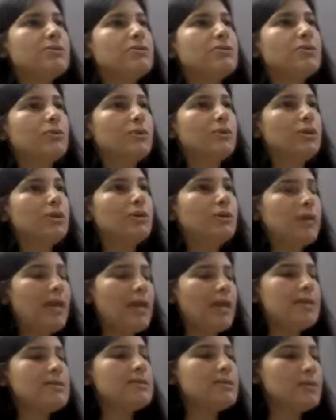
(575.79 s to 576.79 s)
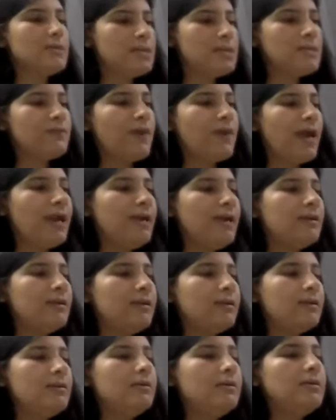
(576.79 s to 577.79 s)
So the case is filed
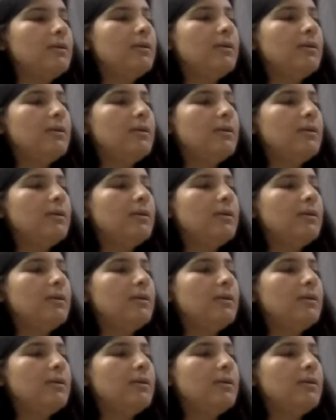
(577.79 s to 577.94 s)
under